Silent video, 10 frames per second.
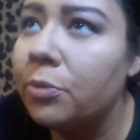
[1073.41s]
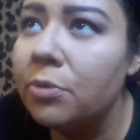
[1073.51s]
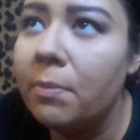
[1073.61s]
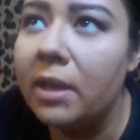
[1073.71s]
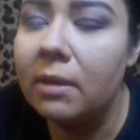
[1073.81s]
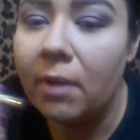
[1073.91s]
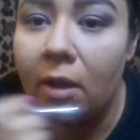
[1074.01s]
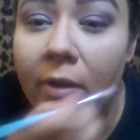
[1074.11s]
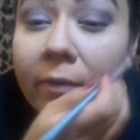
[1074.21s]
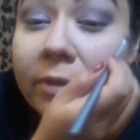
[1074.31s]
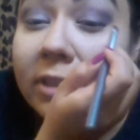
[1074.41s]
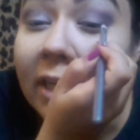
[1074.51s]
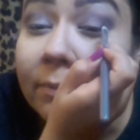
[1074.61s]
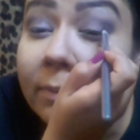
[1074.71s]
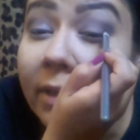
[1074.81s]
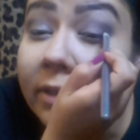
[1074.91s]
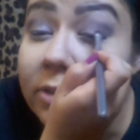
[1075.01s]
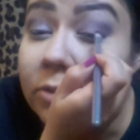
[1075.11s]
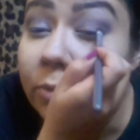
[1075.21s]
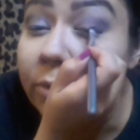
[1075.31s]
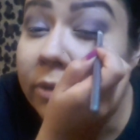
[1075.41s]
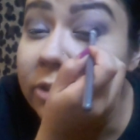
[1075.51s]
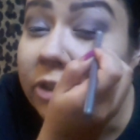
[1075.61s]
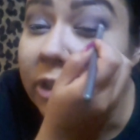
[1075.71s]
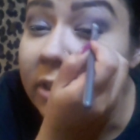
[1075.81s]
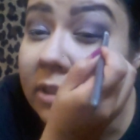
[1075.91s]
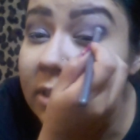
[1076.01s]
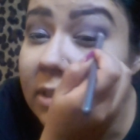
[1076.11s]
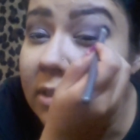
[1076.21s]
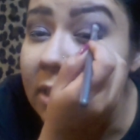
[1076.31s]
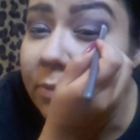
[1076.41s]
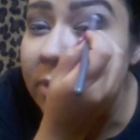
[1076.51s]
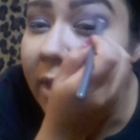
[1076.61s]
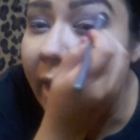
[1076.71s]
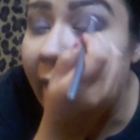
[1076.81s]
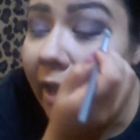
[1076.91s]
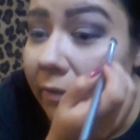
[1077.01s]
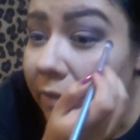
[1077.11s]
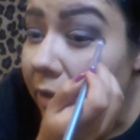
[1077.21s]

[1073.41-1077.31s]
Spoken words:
the makeup aisle every time I'm at the store just to see what they have